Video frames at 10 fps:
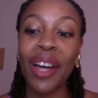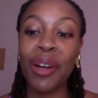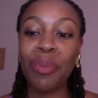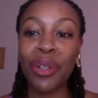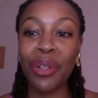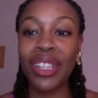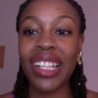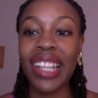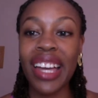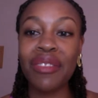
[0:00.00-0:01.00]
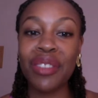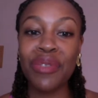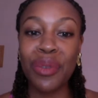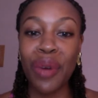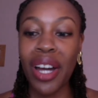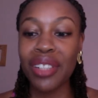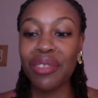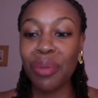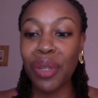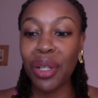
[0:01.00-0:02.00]
I hope you're on the live. If you
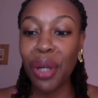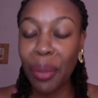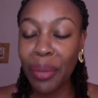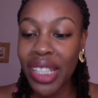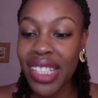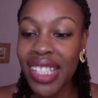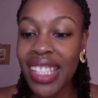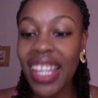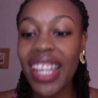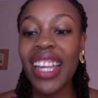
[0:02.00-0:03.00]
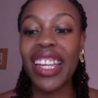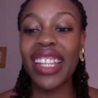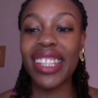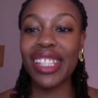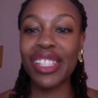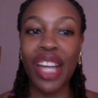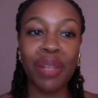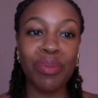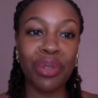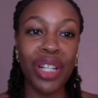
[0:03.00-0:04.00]
are, drop a comment in the
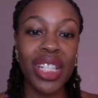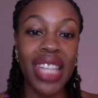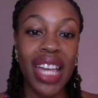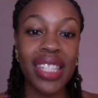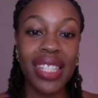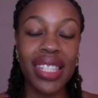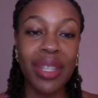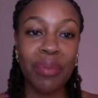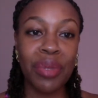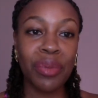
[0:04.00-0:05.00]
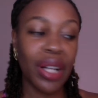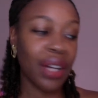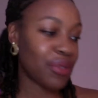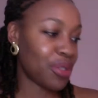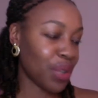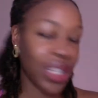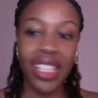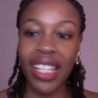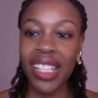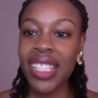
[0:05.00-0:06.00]
chat box. I see some people have
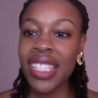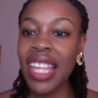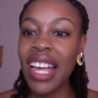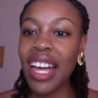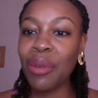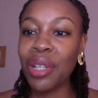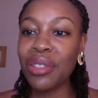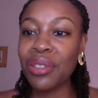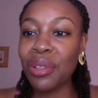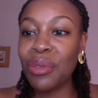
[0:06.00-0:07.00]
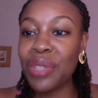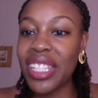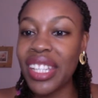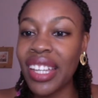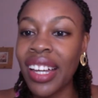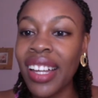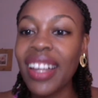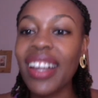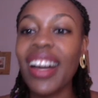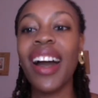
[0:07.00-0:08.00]
joined us. I want to know who's here.
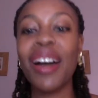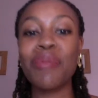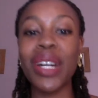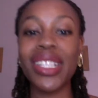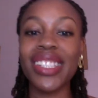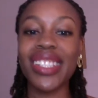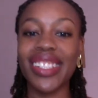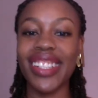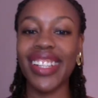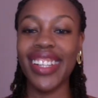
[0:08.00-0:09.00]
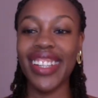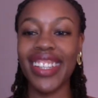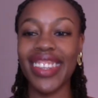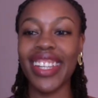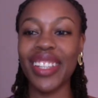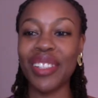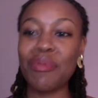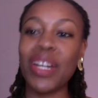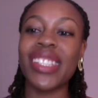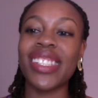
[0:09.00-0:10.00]
Martin. Thank
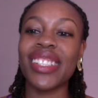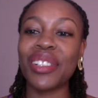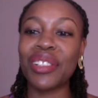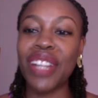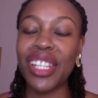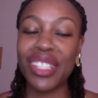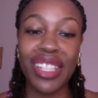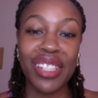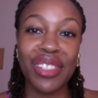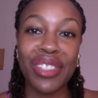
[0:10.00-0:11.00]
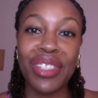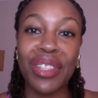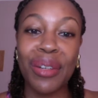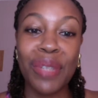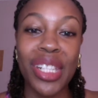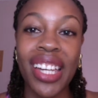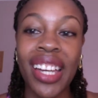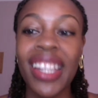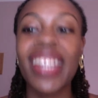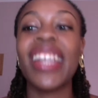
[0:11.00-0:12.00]
you, Martin. Congratulations to the
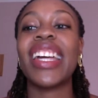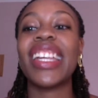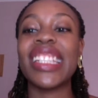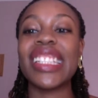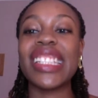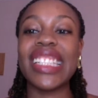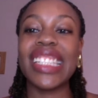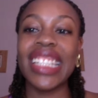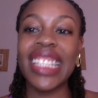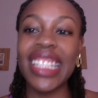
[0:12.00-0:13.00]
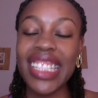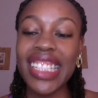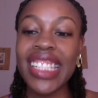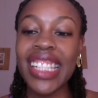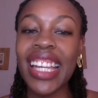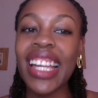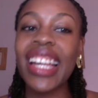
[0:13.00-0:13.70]
winner indeed.